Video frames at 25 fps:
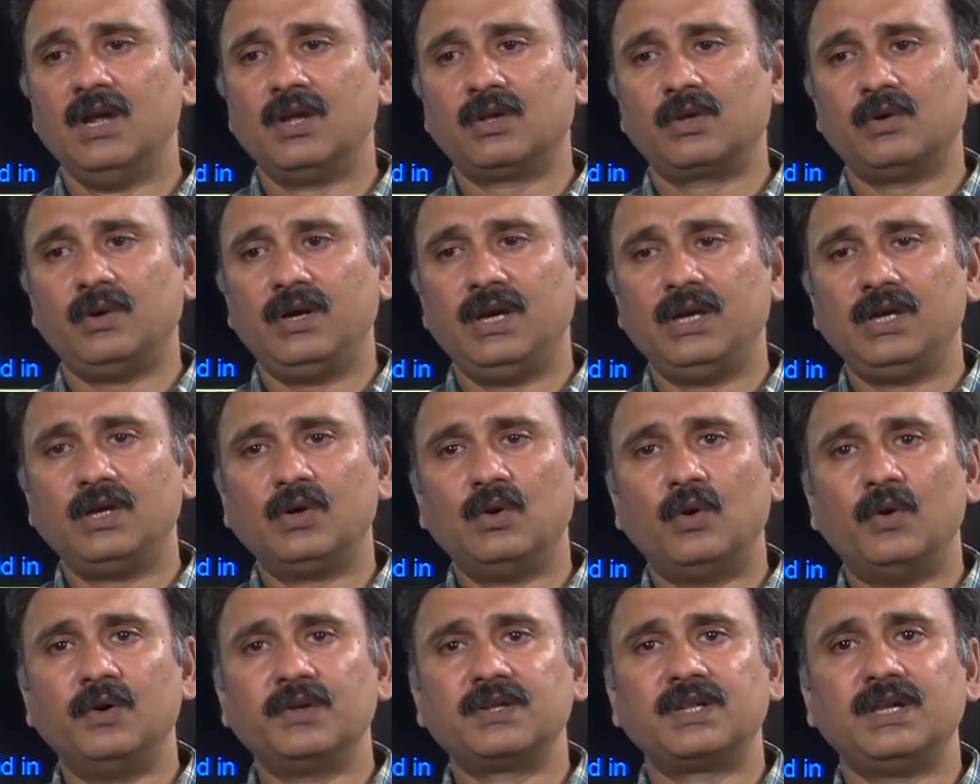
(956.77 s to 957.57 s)
so it
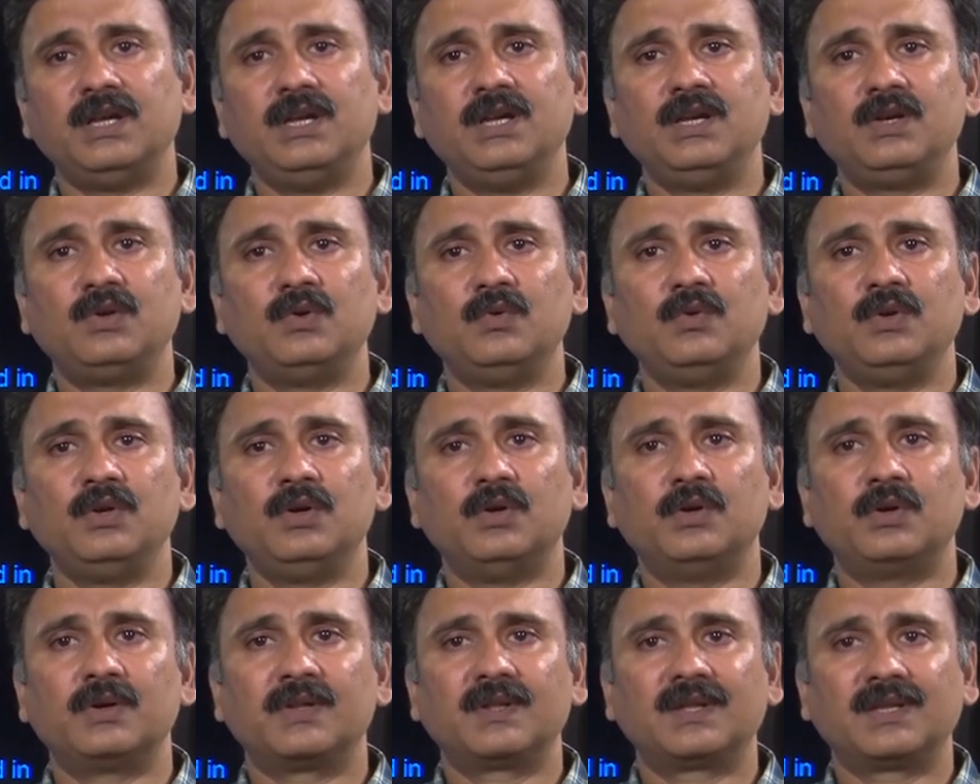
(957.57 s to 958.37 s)
goes into
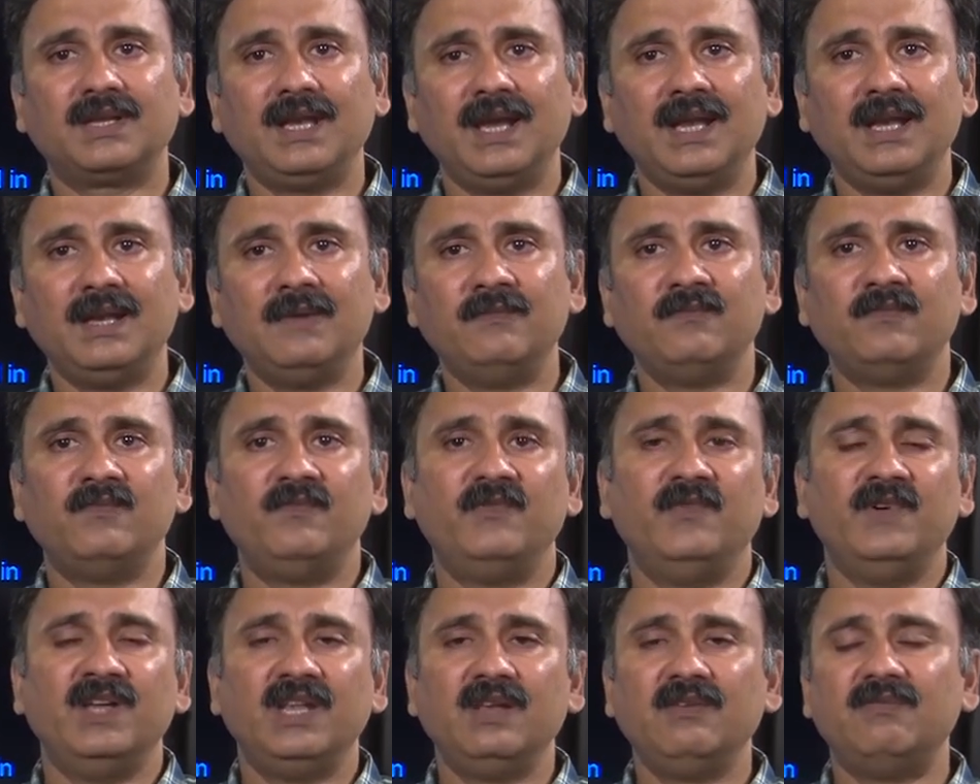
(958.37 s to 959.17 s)
your skin
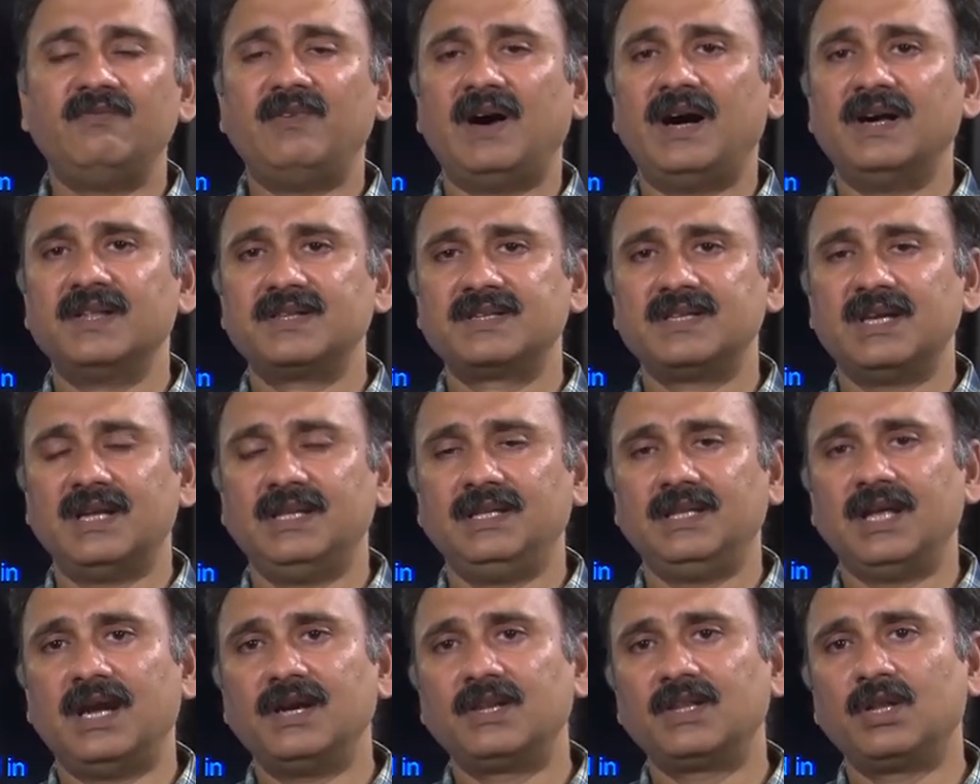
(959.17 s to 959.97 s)
very fast,
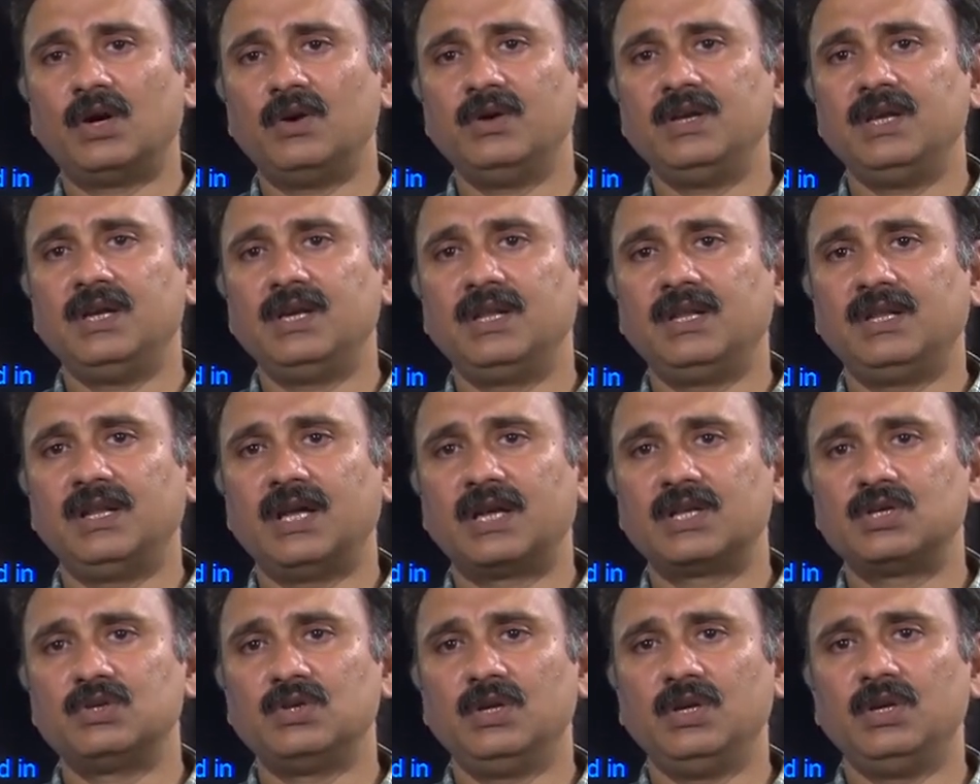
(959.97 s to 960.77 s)
and that is how it is
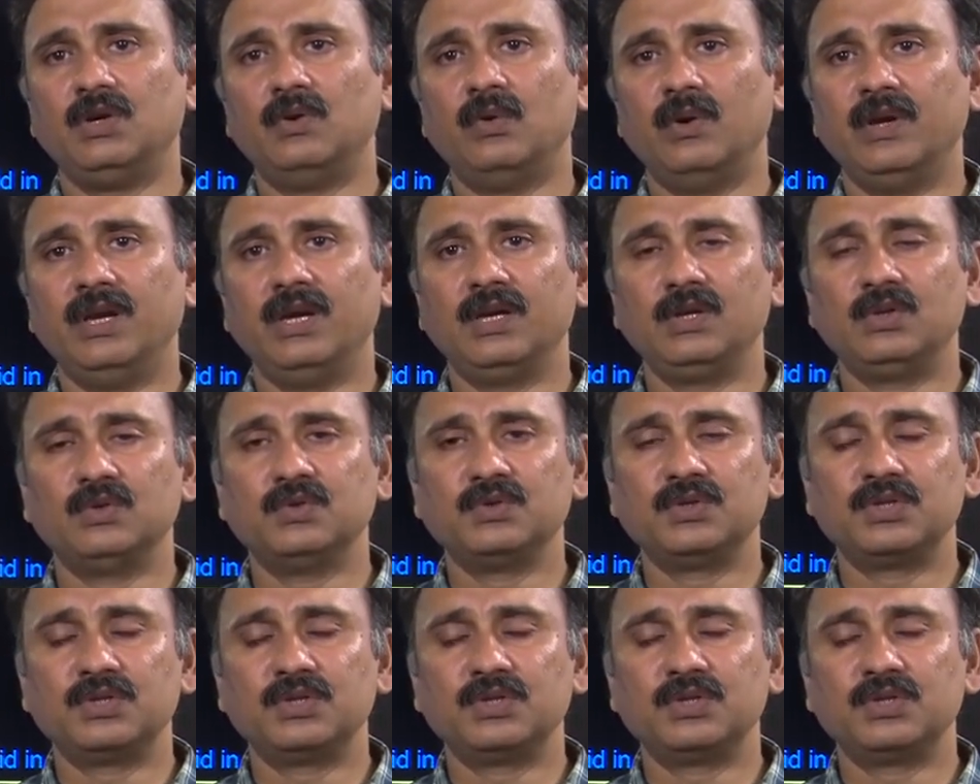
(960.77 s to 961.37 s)
actually going